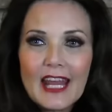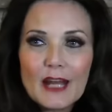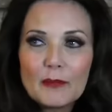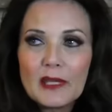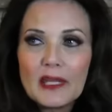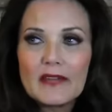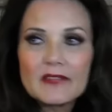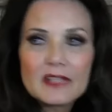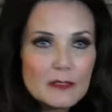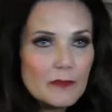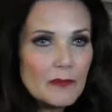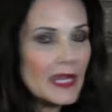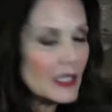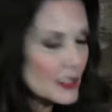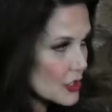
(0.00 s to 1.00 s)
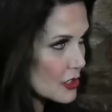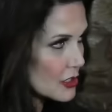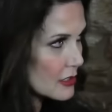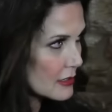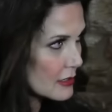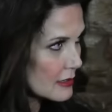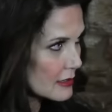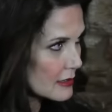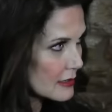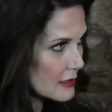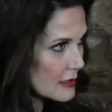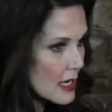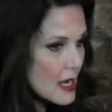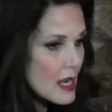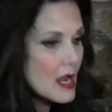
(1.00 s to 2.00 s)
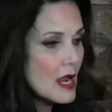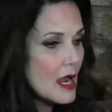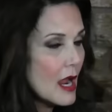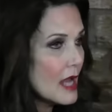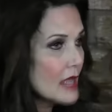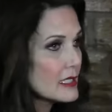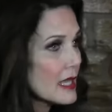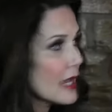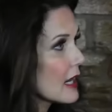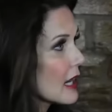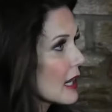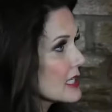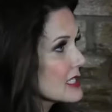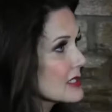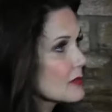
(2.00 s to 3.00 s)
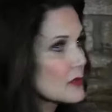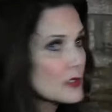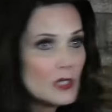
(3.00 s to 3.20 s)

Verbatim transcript: in a setting far from the cityscape viewers are used to.